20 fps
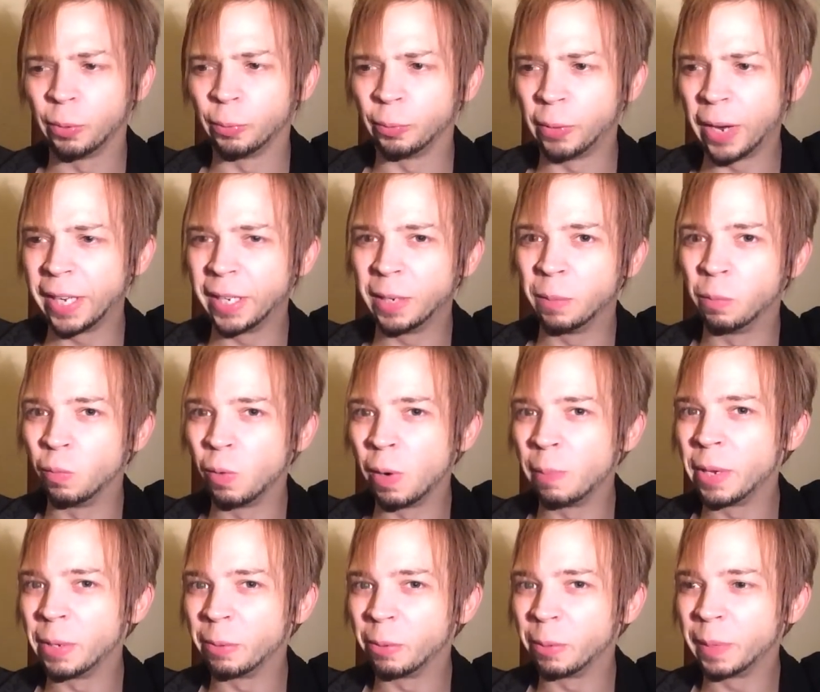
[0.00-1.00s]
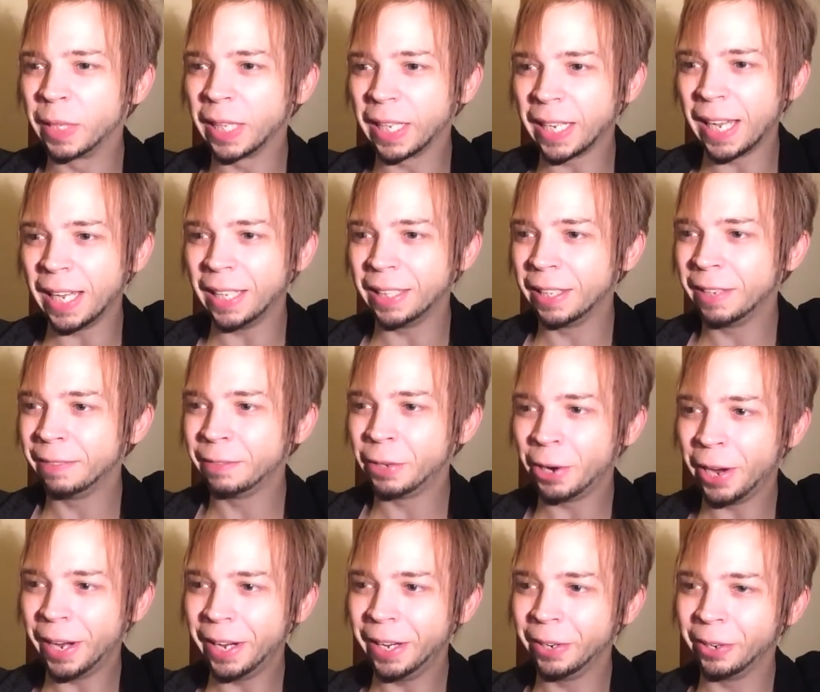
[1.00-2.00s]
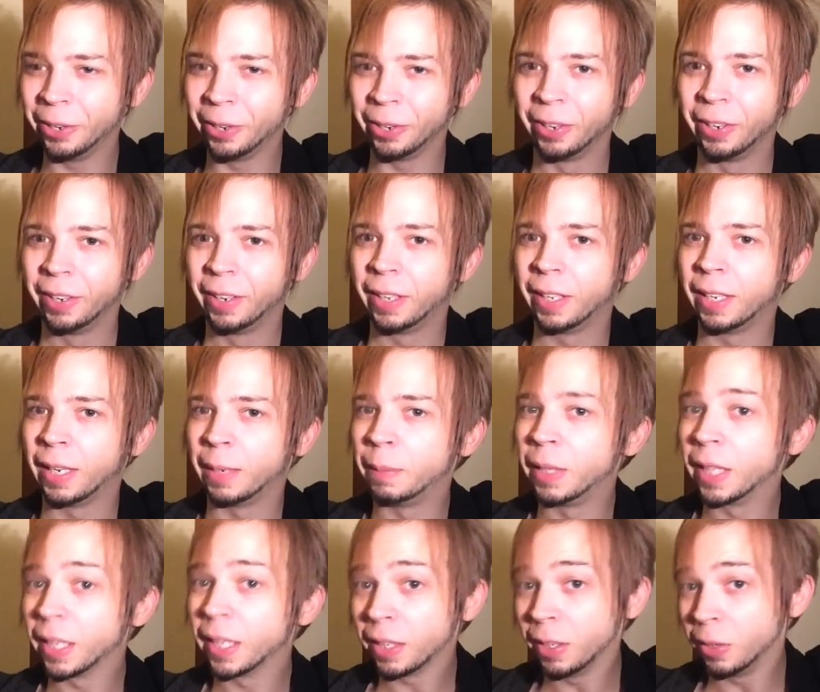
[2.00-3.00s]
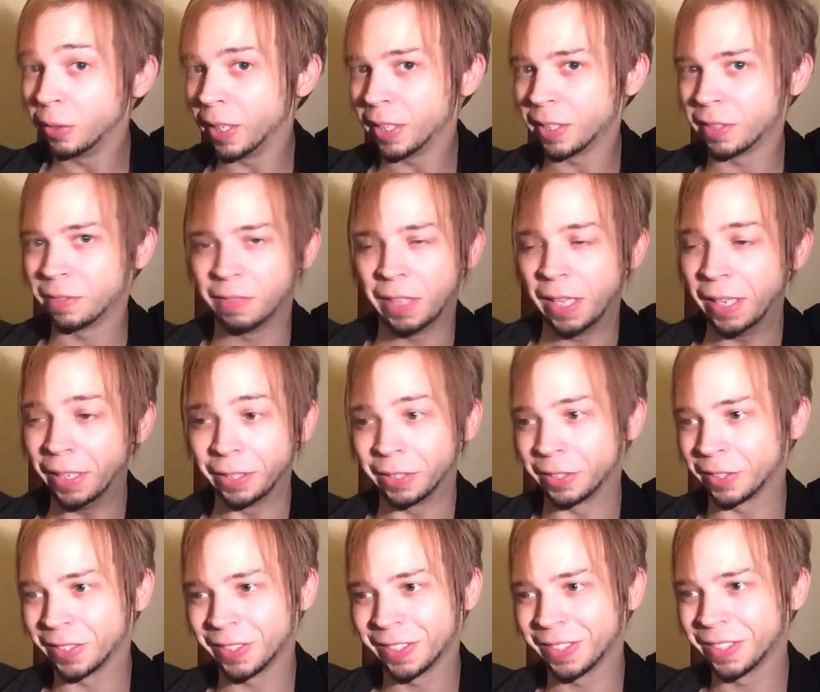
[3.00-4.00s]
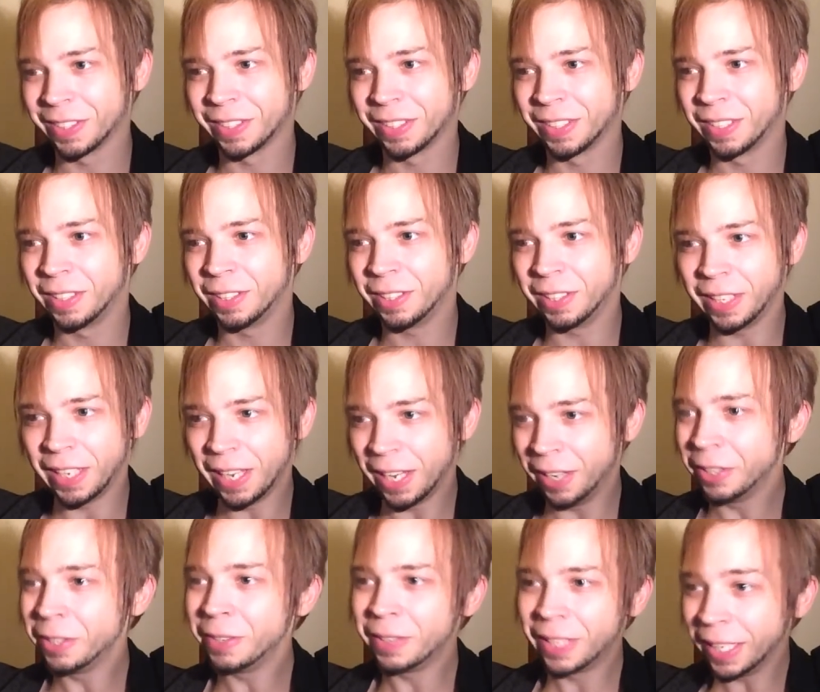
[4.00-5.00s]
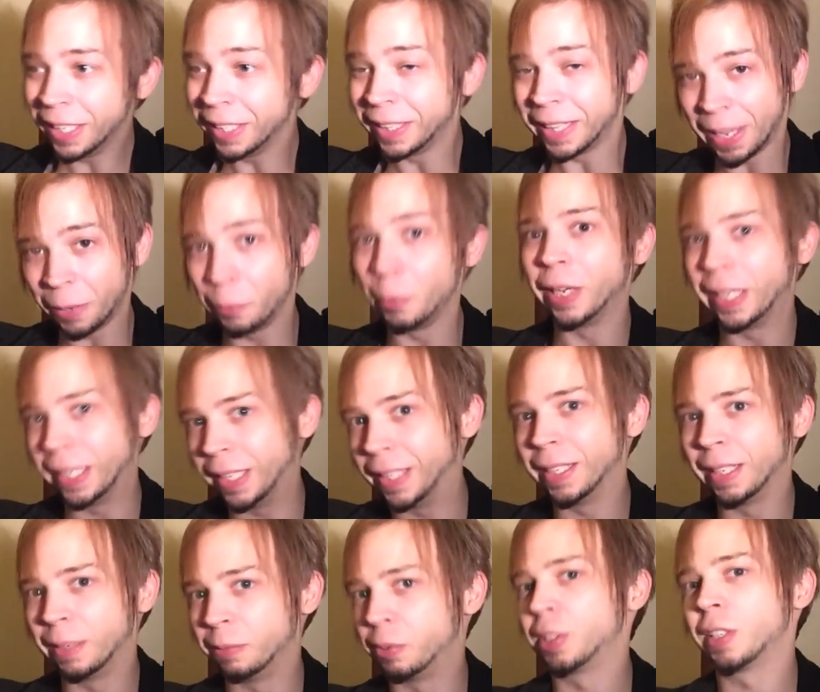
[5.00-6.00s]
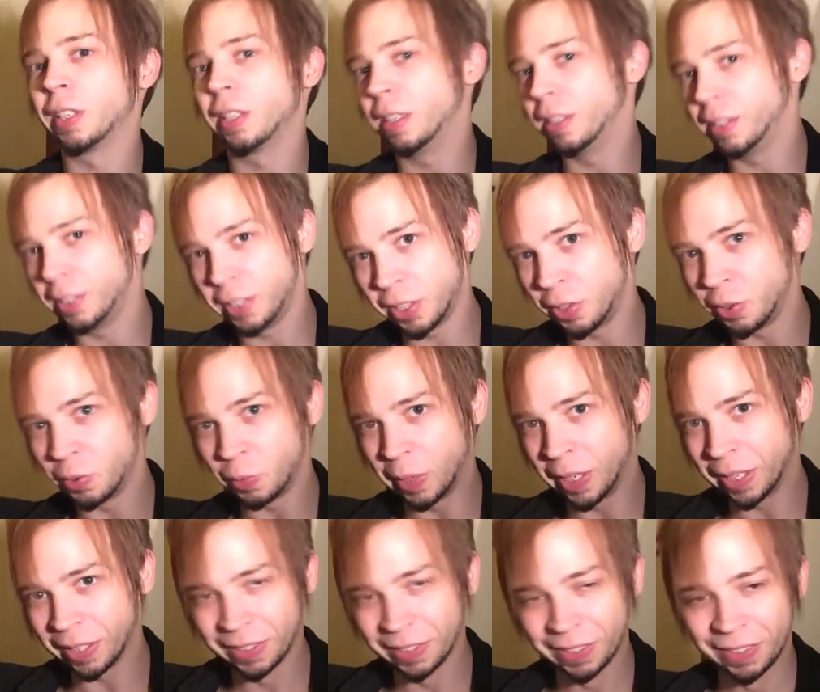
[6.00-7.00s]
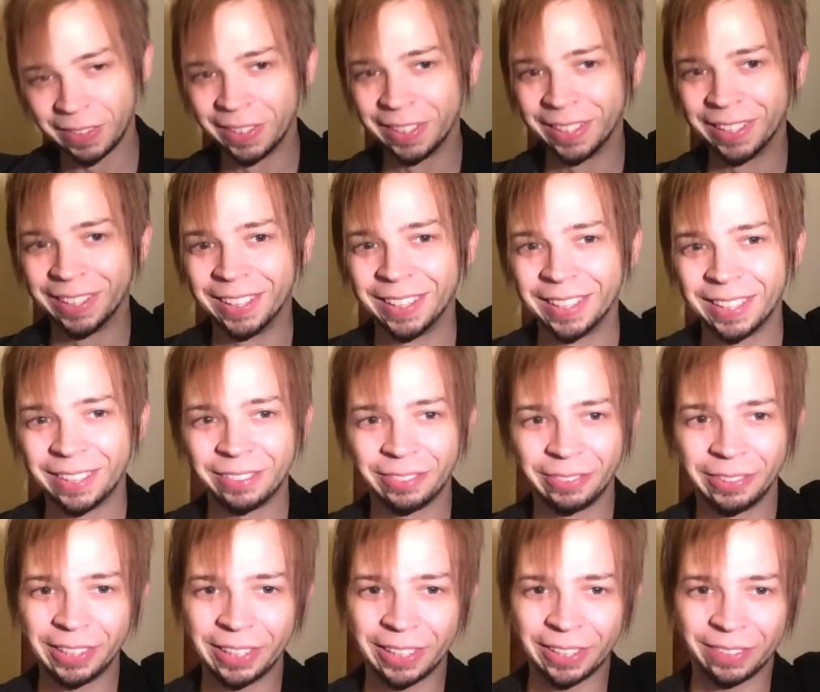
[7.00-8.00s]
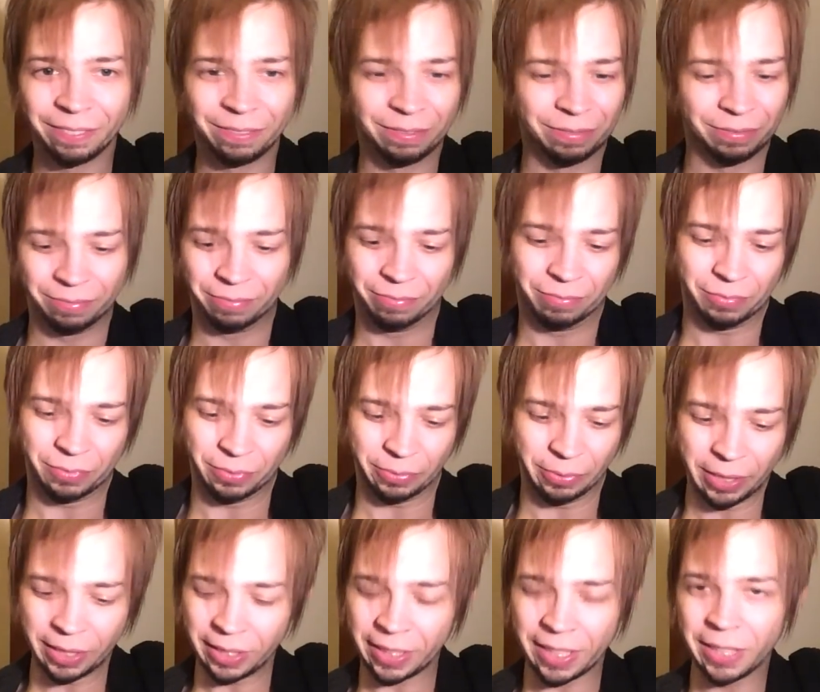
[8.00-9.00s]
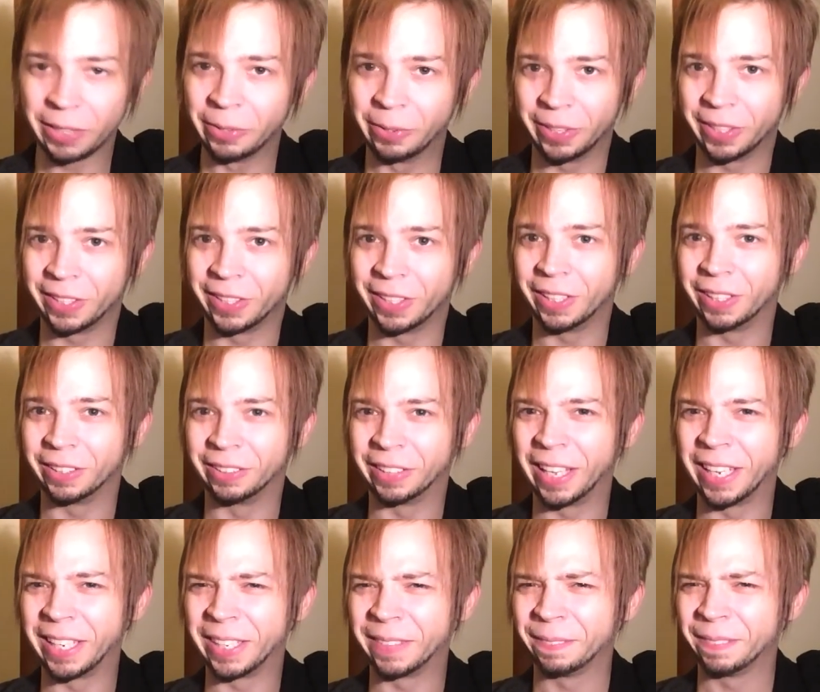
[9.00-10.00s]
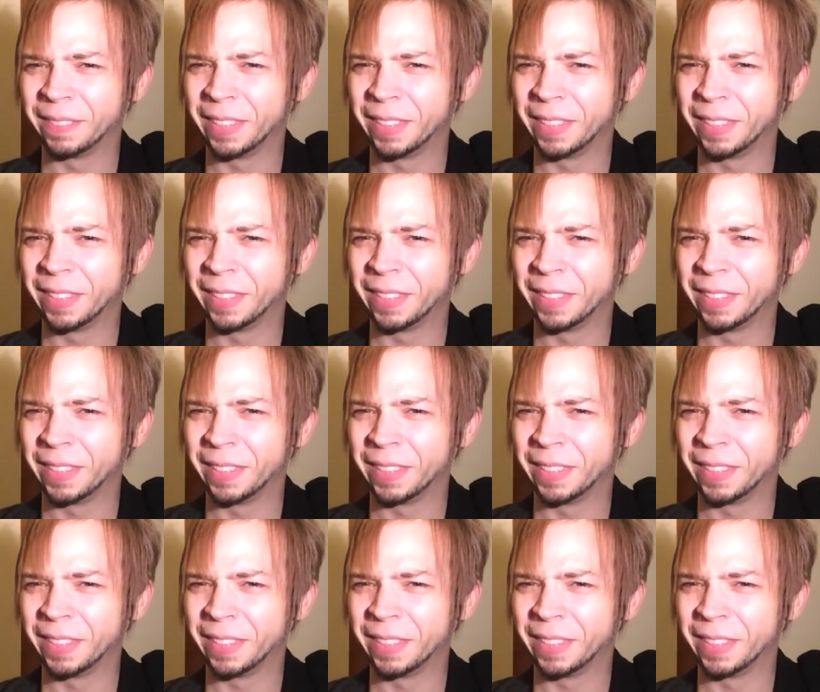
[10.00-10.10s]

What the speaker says: random woman would be like, "I love your hair." And I'd be like, "Oh, that thanks." She's like, "How do you get it that way?" And I'm just like, "Oh, I just use wax." Really, really interesting, like